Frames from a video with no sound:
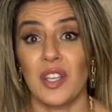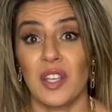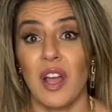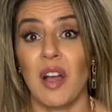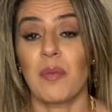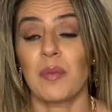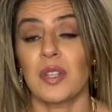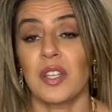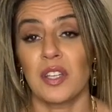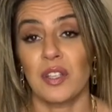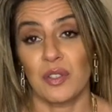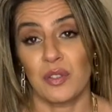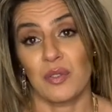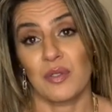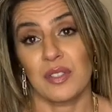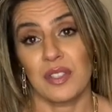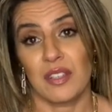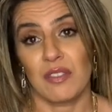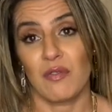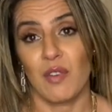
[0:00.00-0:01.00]
I'm going to
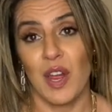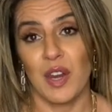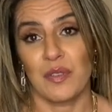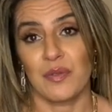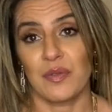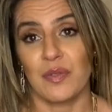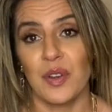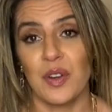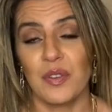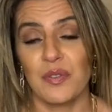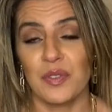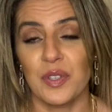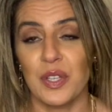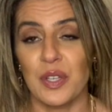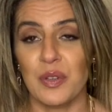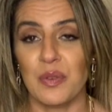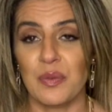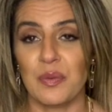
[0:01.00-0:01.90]
use it right in front of you.